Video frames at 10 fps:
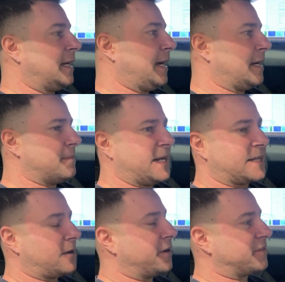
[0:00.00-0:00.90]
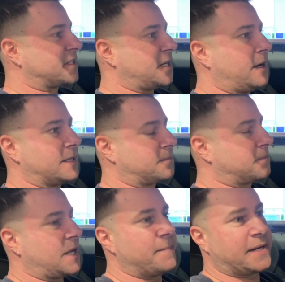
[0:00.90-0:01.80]
And it kind of started
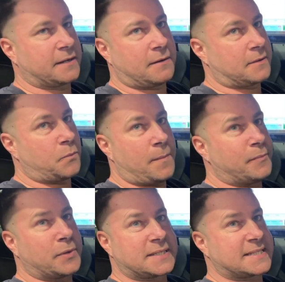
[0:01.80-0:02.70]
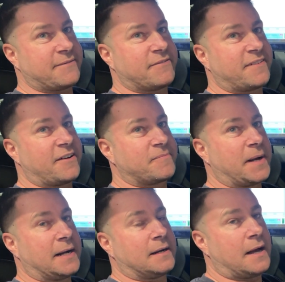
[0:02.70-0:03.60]
coming in at like 1.75
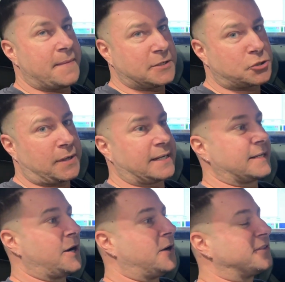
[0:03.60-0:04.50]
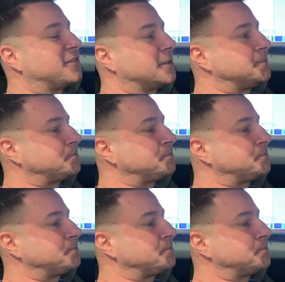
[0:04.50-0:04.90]
bar and then trailing off.